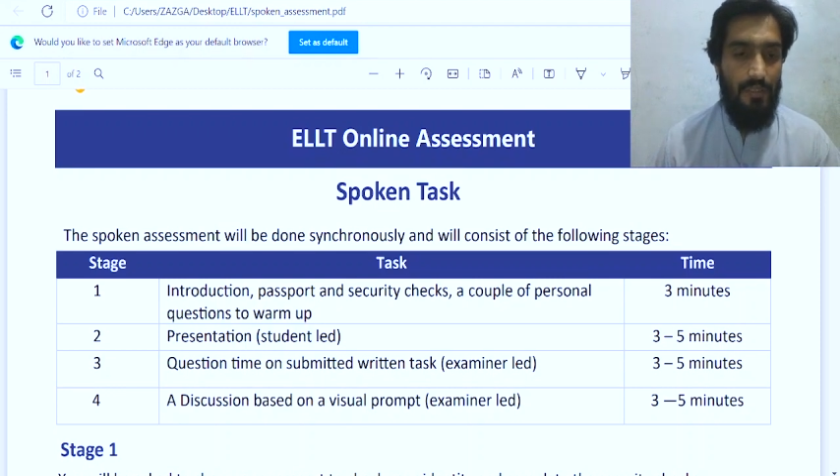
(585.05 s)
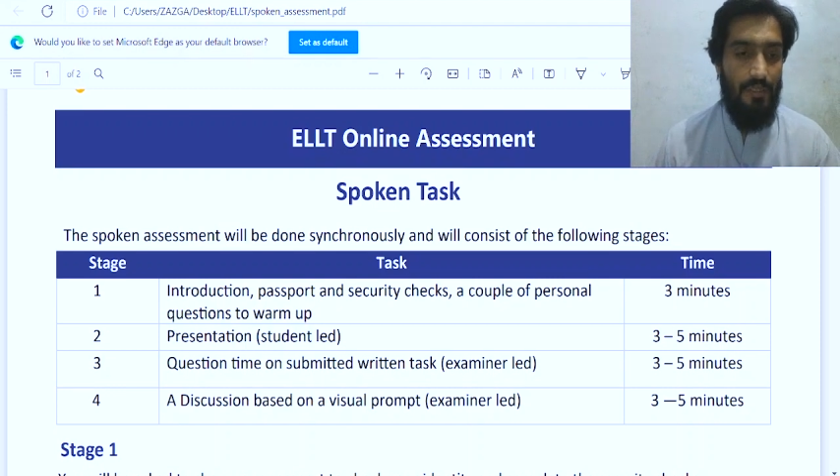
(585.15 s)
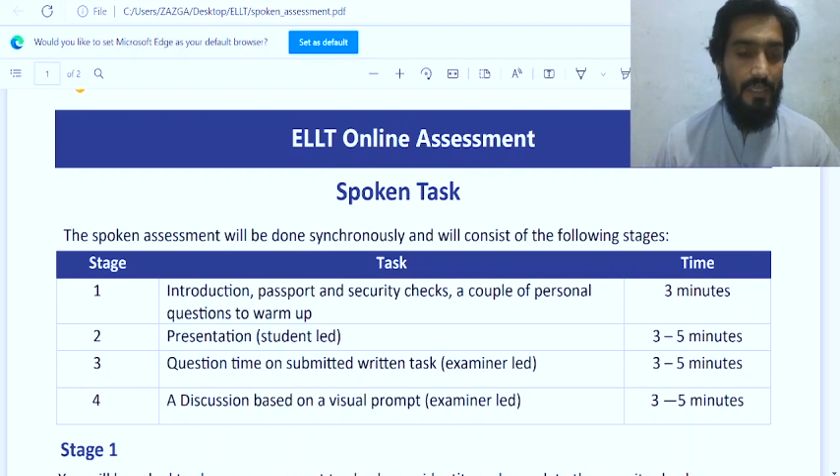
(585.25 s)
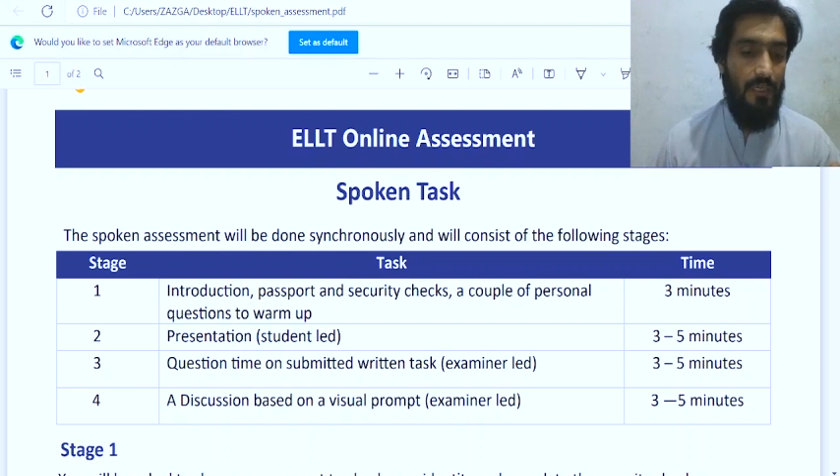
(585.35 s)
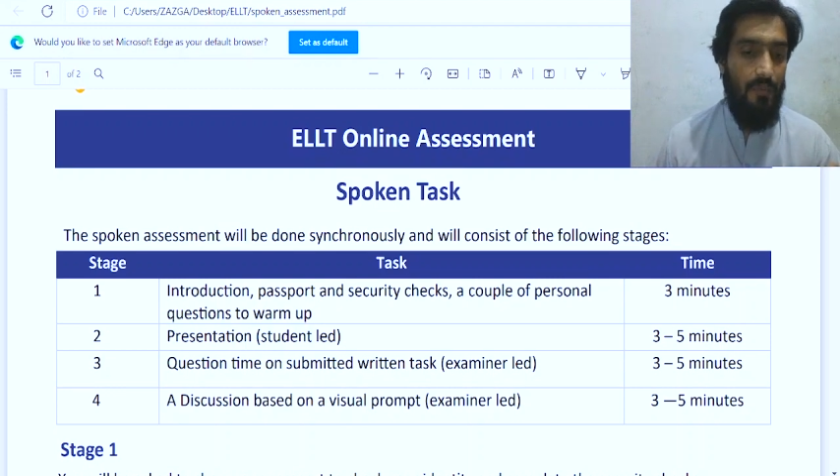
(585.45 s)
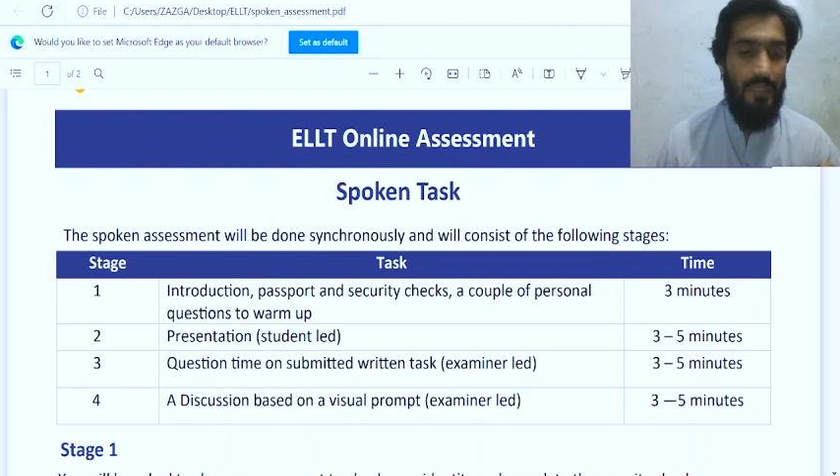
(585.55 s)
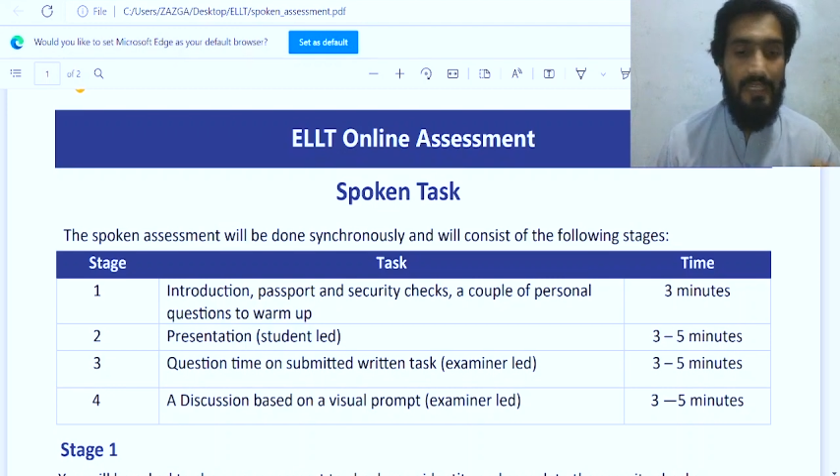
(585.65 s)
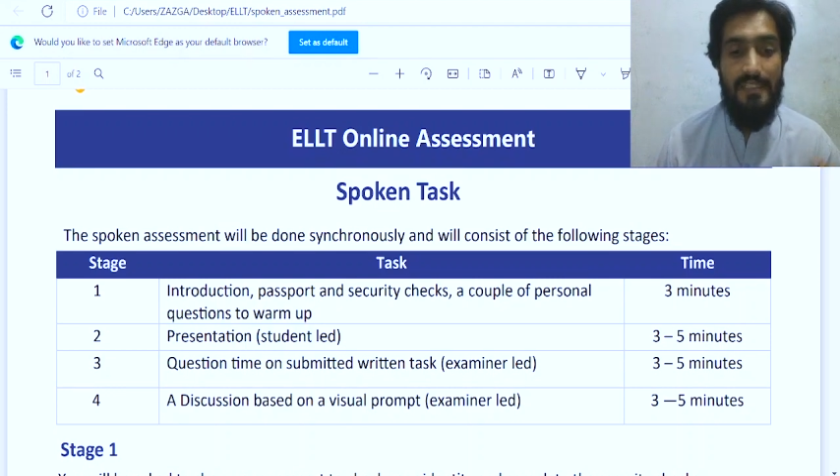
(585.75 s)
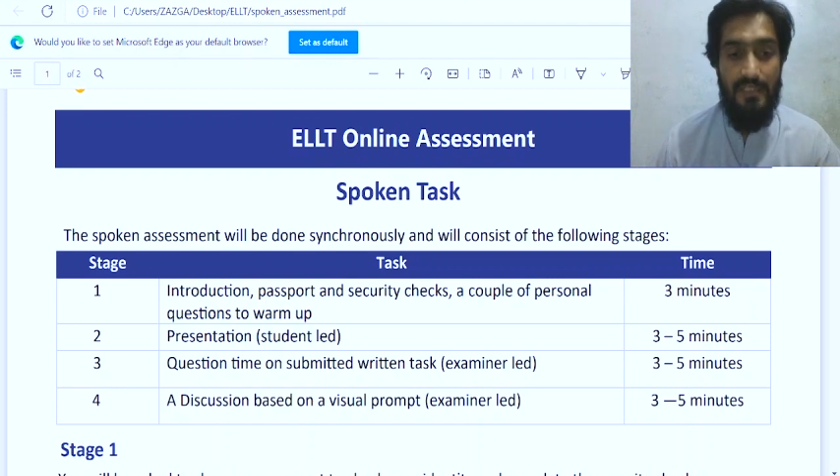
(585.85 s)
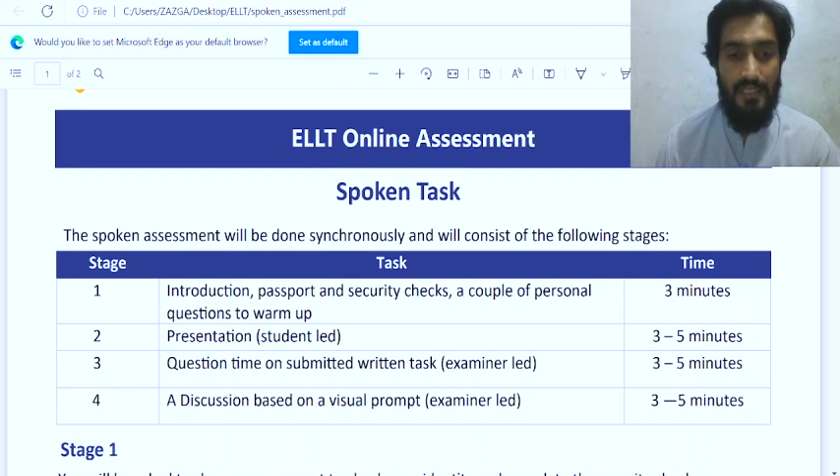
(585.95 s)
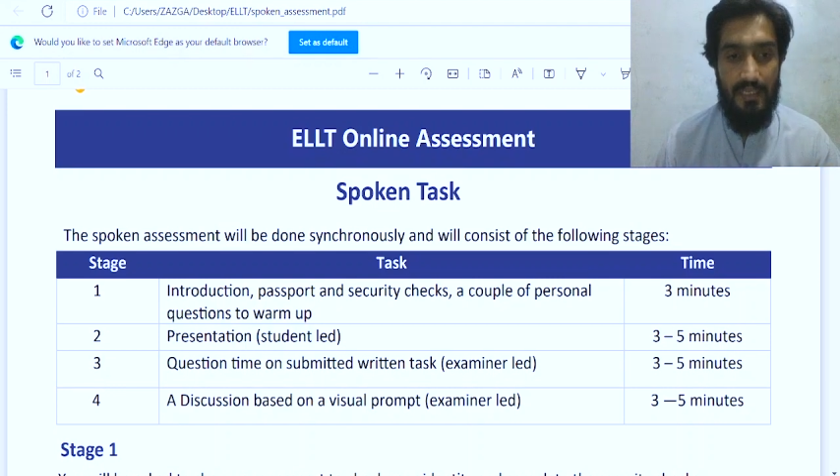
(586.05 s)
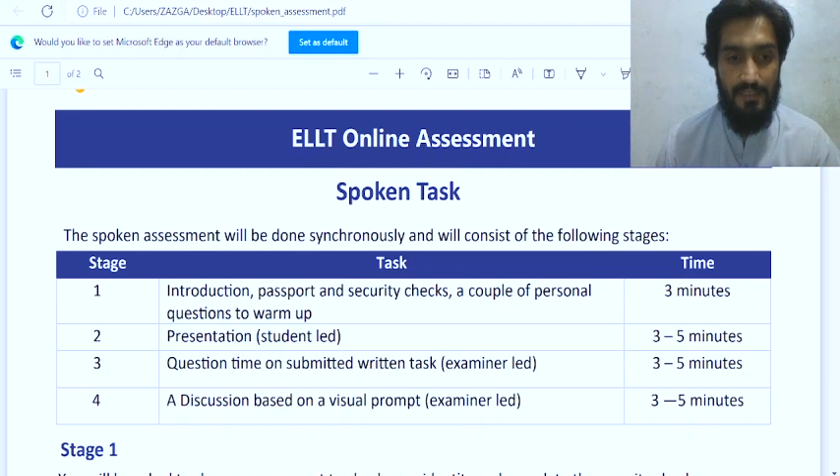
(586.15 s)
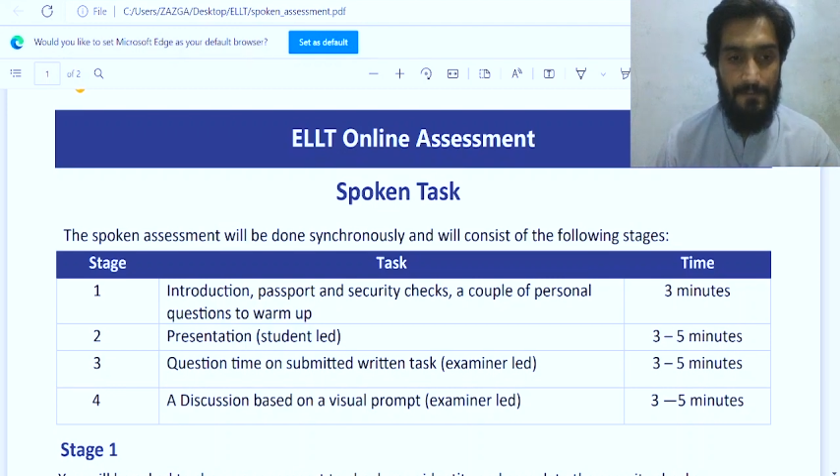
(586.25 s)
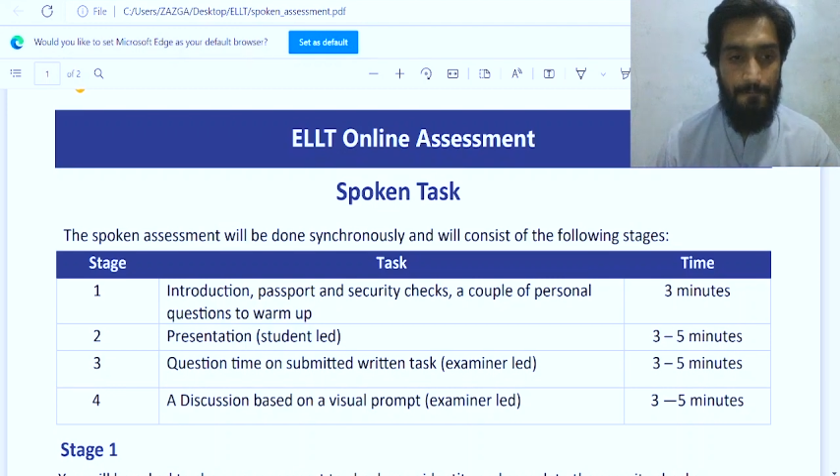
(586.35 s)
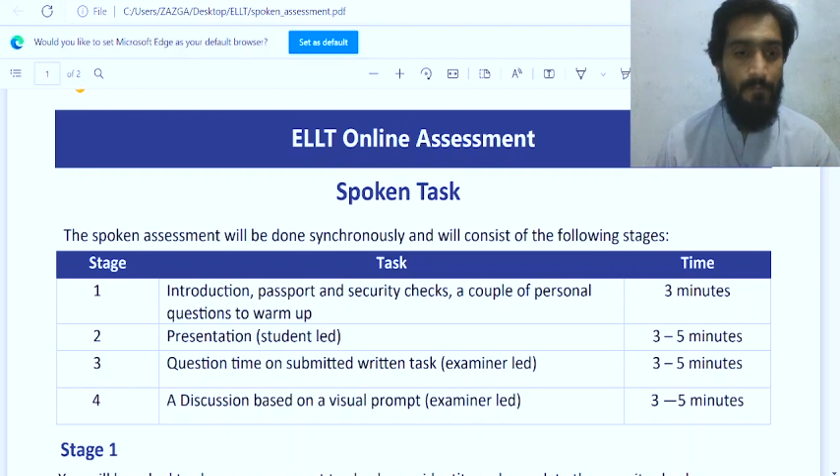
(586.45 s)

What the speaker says: okay, or when it starts,